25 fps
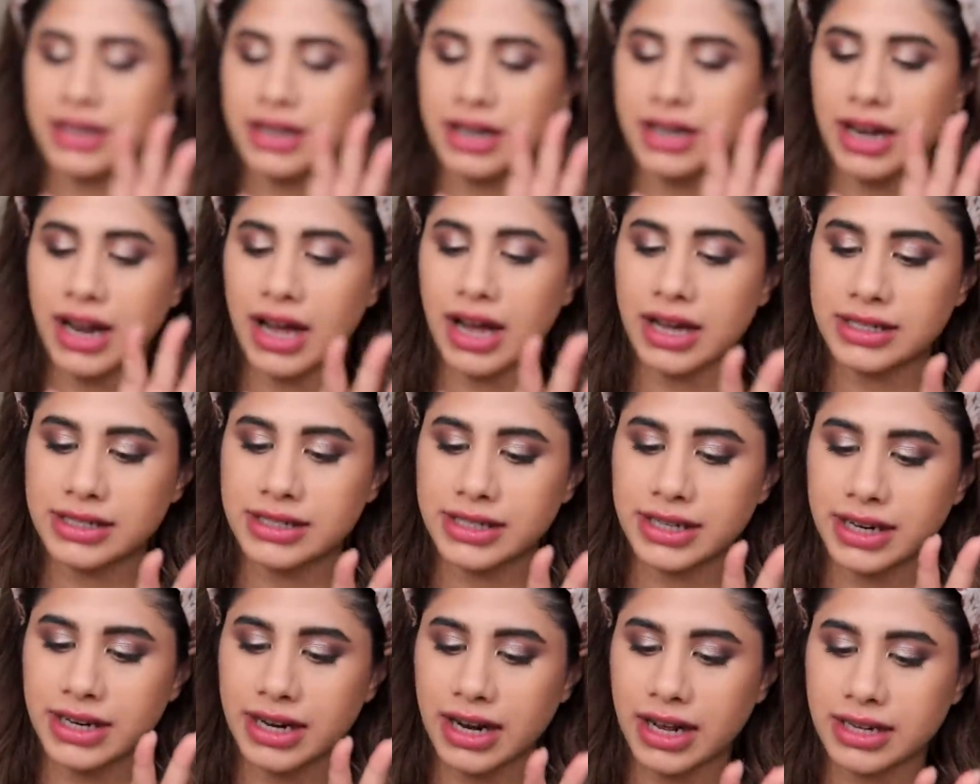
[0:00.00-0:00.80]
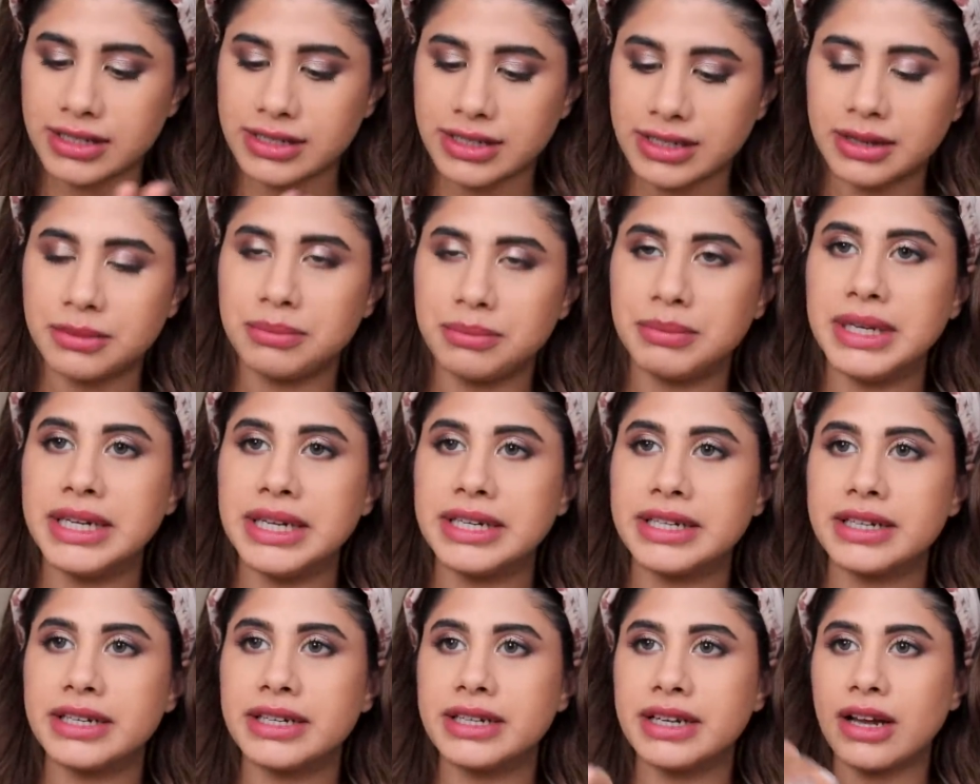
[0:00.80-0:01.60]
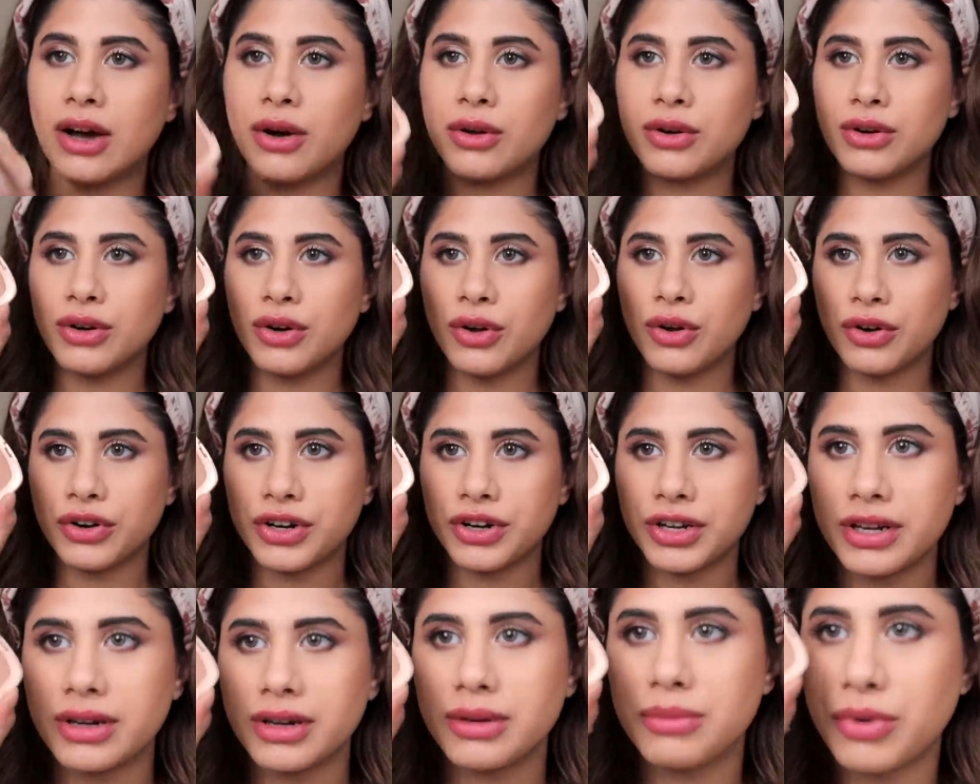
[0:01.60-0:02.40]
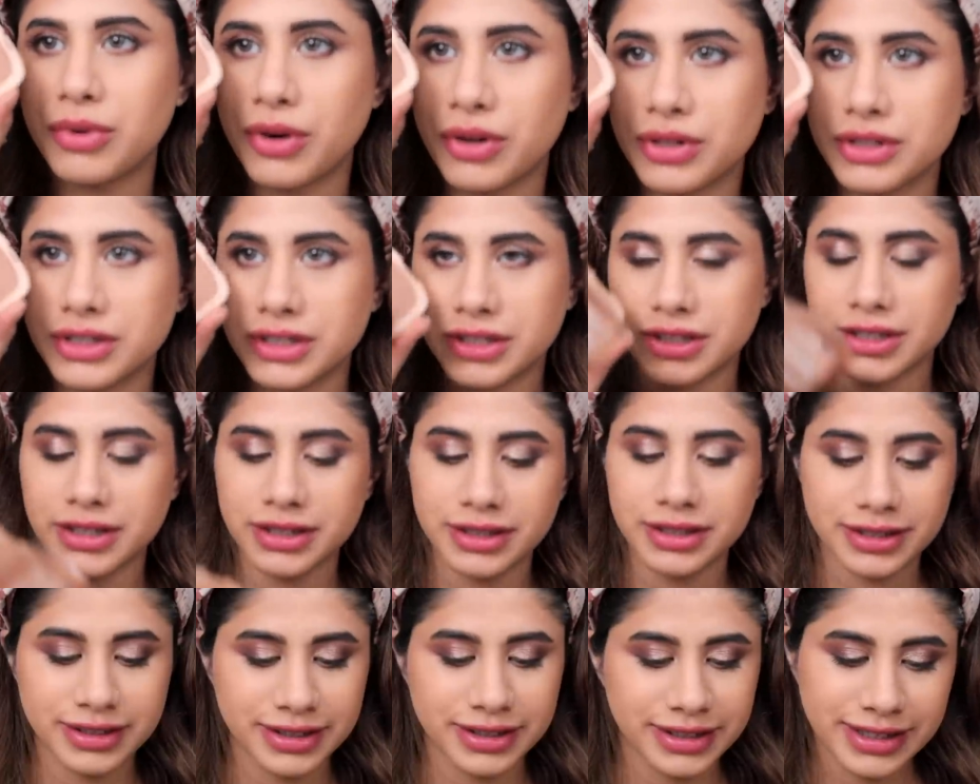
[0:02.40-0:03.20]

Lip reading: Classic beaten down L'Oreal bronzer.